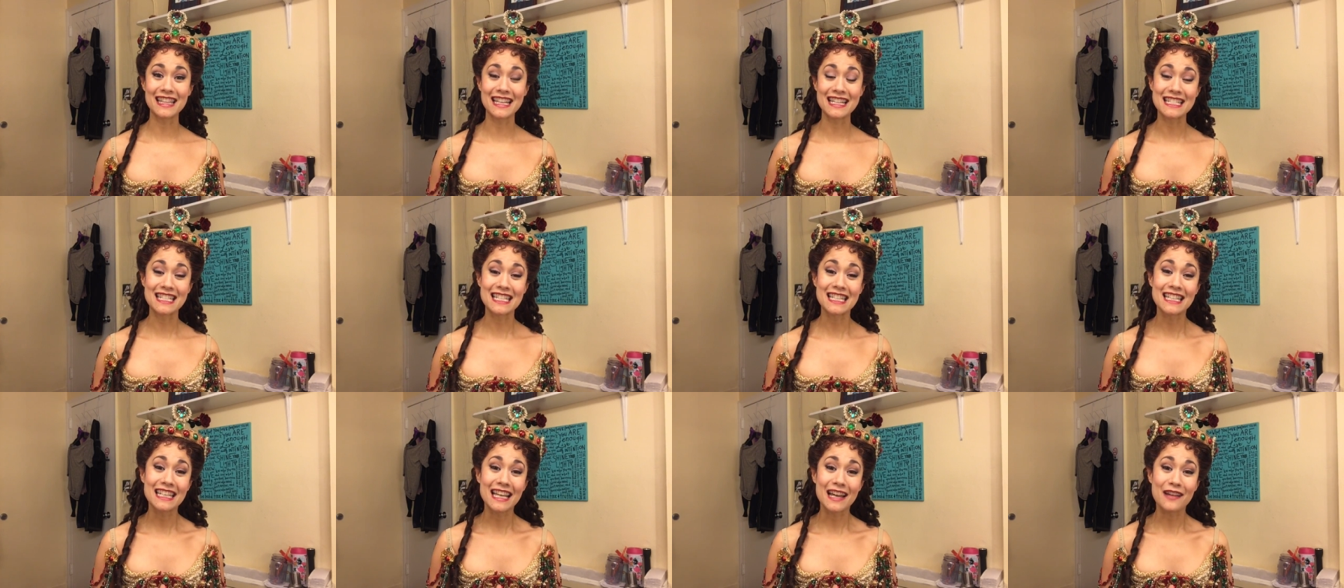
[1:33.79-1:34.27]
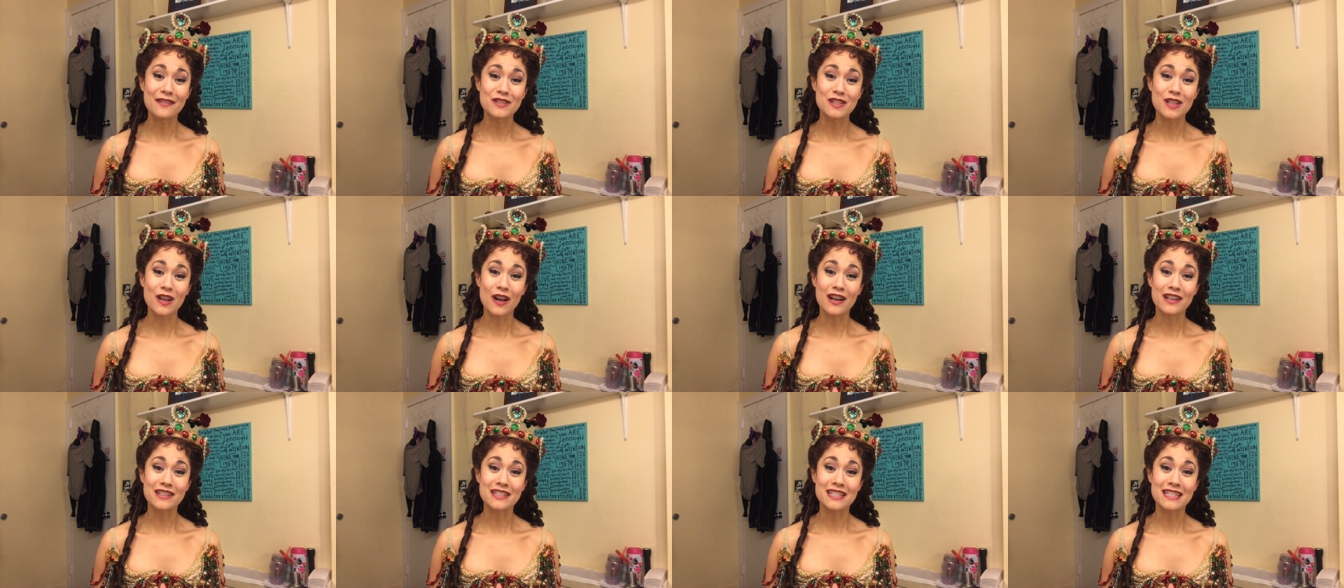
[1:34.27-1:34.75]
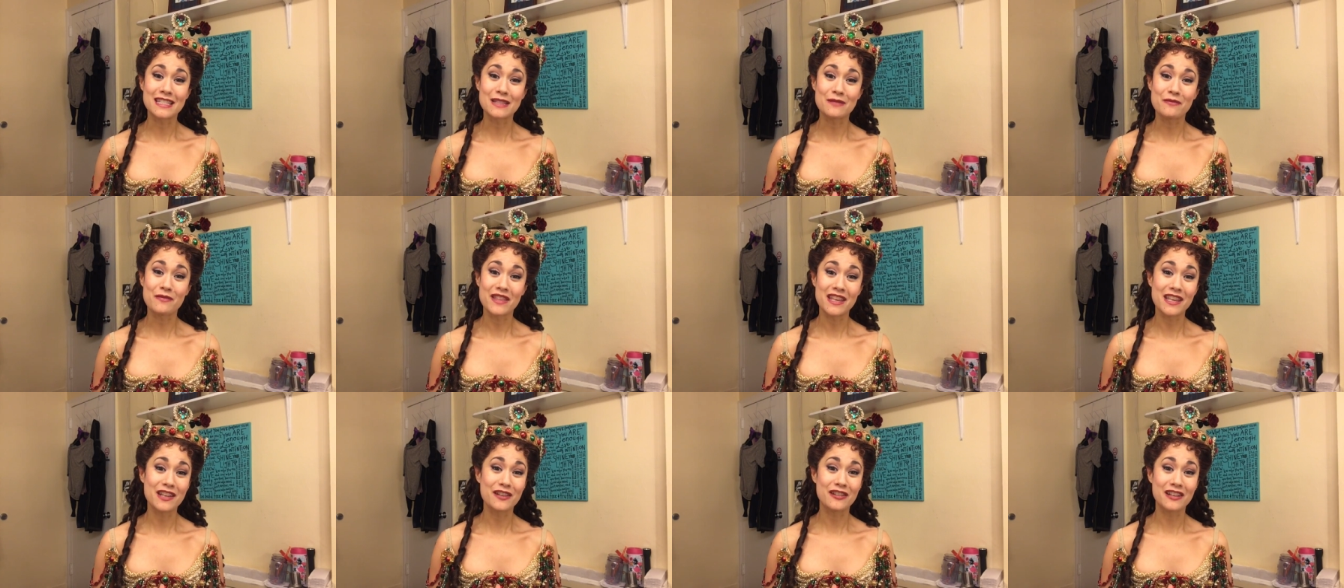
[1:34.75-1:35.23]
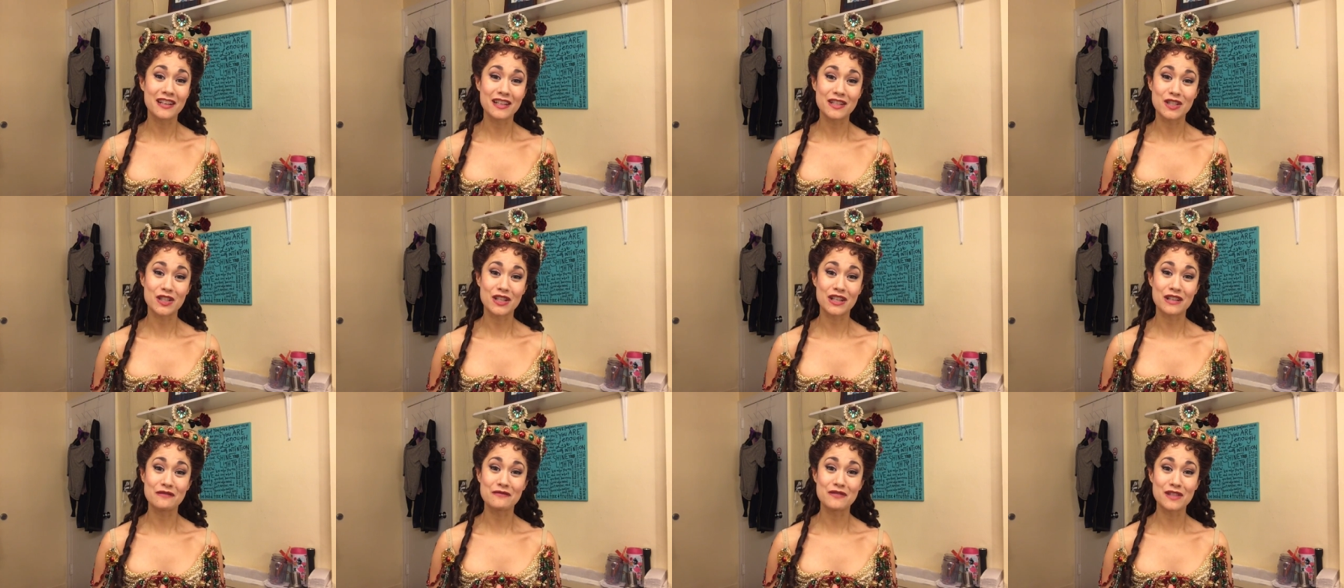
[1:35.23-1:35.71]
that TDF's Autism Theater
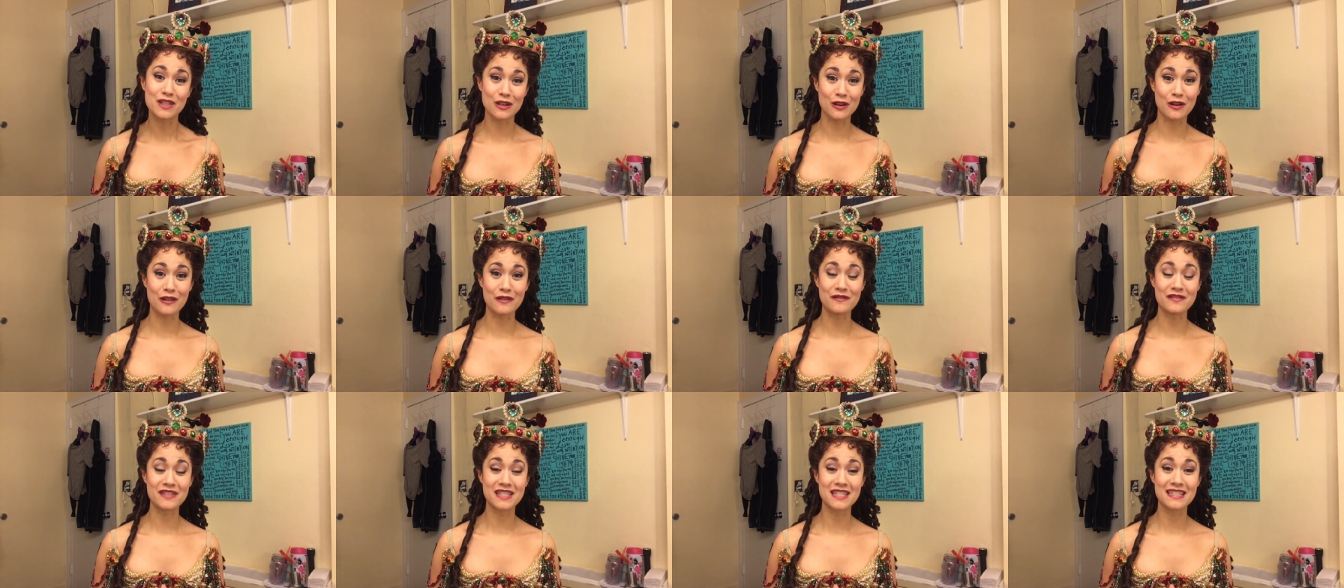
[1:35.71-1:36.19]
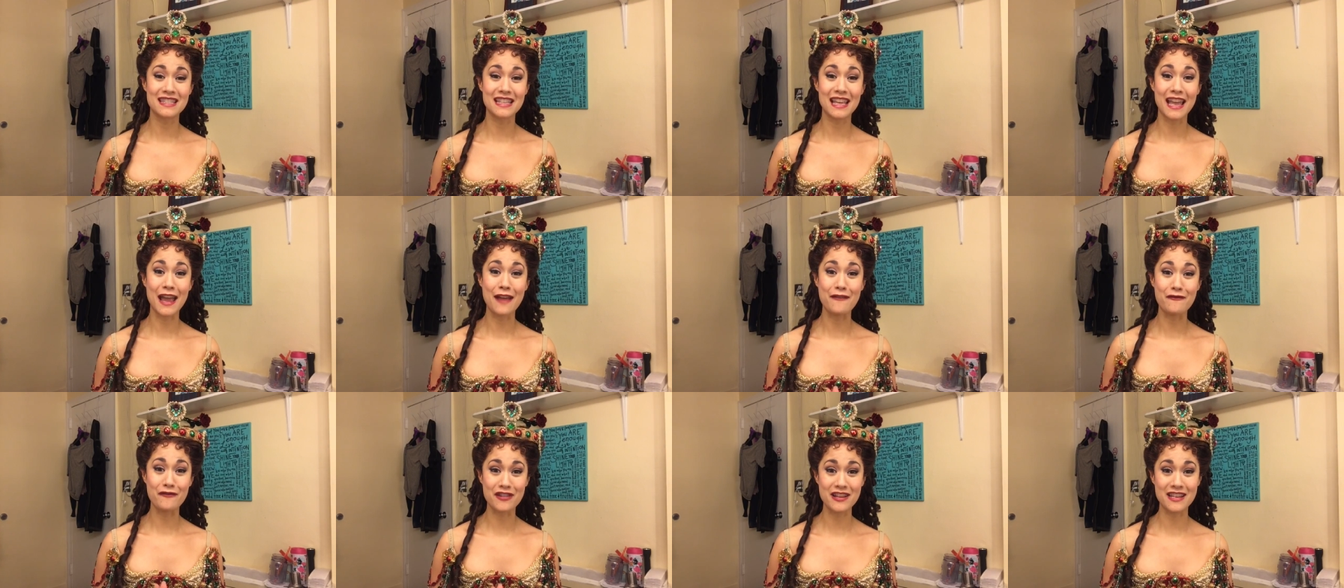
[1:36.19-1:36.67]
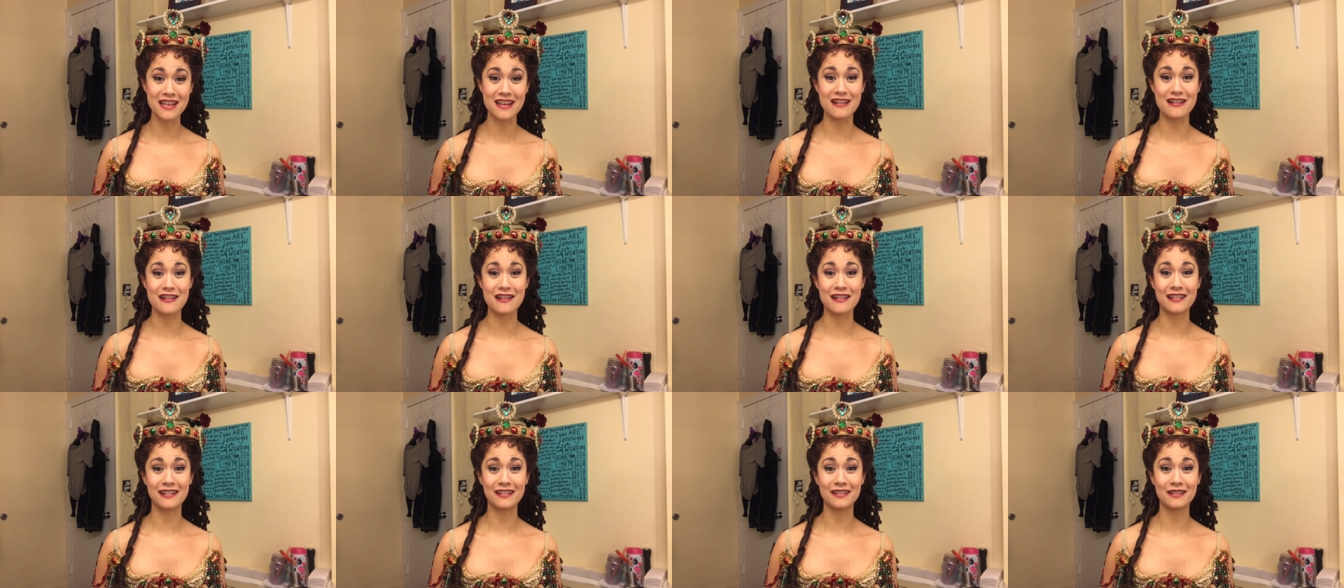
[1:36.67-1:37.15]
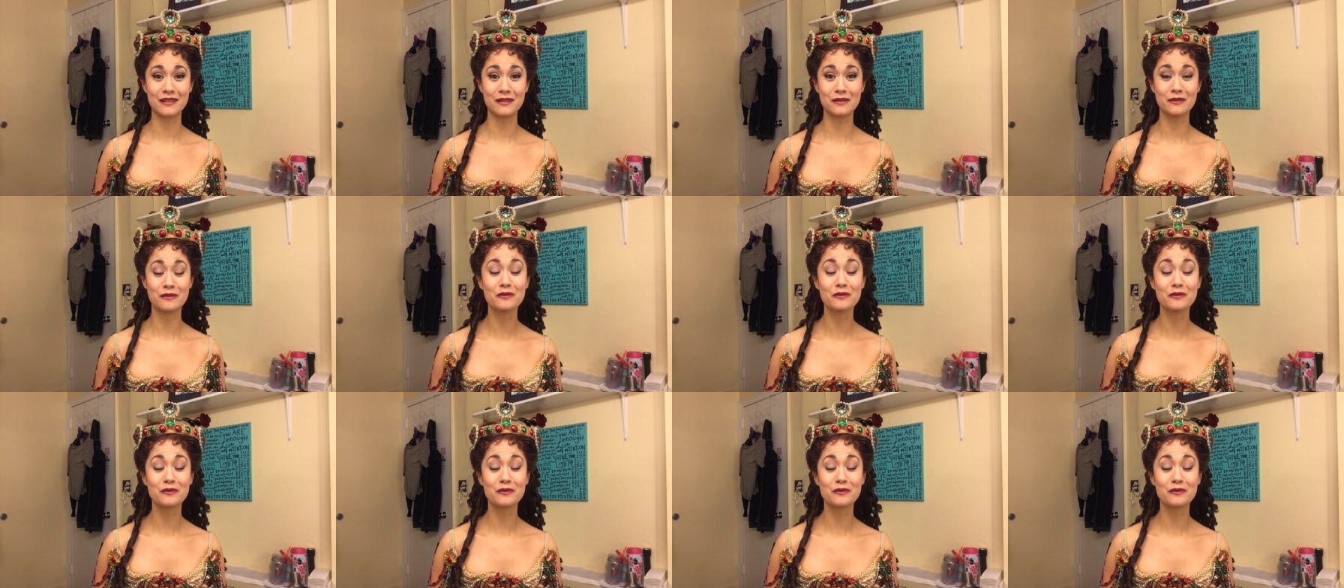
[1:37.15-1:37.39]
Initiative serves every year.